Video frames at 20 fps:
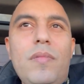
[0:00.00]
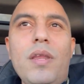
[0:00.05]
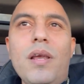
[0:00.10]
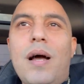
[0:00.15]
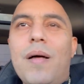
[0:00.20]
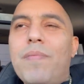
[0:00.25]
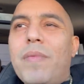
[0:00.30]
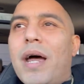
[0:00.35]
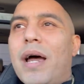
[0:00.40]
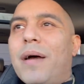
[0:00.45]

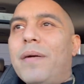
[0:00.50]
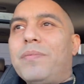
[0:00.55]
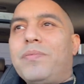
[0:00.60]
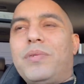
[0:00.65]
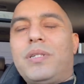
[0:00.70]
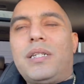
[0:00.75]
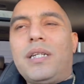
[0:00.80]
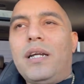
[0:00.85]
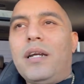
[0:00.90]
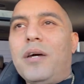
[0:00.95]
I'm not
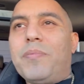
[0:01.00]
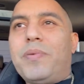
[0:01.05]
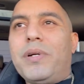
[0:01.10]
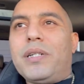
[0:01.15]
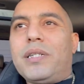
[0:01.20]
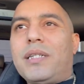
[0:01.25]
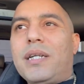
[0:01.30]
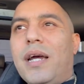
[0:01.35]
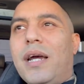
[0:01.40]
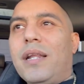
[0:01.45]
sitting up
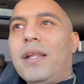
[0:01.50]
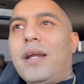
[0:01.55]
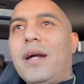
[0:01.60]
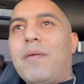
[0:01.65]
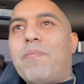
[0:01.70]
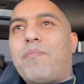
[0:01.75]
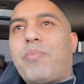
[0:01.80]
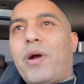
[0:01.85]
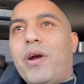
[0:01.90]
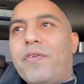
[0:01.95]
here saying that
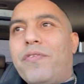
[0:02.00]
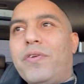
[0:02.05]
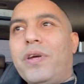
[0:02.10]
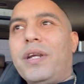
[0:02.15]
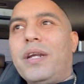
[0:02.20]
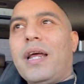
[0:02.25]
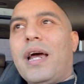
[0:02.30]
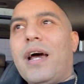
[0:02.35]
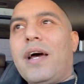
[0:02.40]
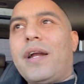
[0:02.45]
I'm
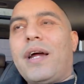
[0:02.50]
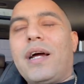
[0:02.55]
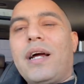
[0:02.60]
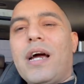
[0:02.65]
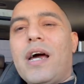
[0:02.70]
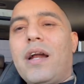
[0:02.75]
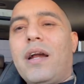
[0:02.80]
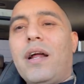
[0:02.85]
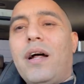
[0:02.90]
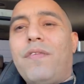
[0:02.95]
perfect now and I
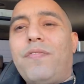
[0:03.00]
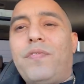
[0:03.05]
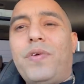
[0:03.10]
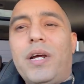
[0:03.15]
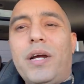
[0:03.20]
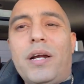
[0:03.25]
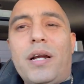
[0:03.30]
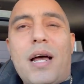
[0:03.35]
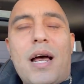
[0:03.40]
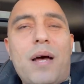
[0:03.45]
got it all
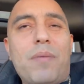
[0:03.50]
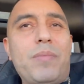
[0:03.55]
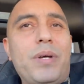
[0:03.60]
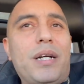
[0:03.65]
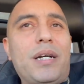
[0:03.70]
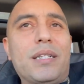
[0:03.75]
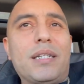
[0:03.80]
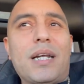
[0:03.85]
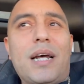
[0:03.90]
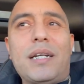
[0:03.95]
figured out
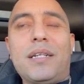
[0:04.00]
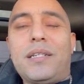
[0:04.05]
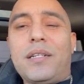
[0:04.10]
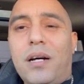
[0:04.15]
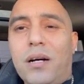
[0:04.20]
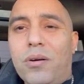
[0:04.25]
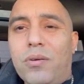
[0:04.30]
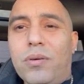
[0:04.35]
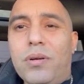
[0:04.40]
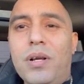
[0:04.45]
because I
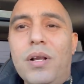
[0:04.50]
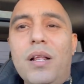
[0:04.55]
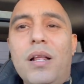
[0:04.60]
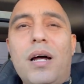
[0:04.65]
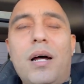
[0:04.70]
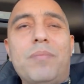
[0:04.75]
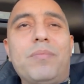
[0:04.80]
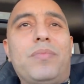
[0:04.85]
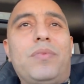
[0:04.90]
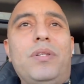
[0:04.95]
don't.
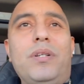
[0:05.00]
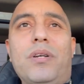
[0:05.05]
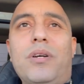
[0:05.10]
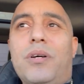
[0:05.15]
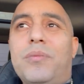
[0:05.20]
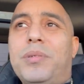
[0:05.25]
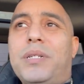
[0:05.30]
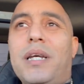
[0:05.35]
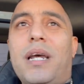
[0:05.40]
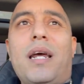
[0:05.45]
I'm, you know
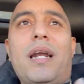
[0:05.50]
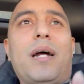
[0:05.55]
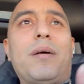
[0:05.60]
what I'm saying?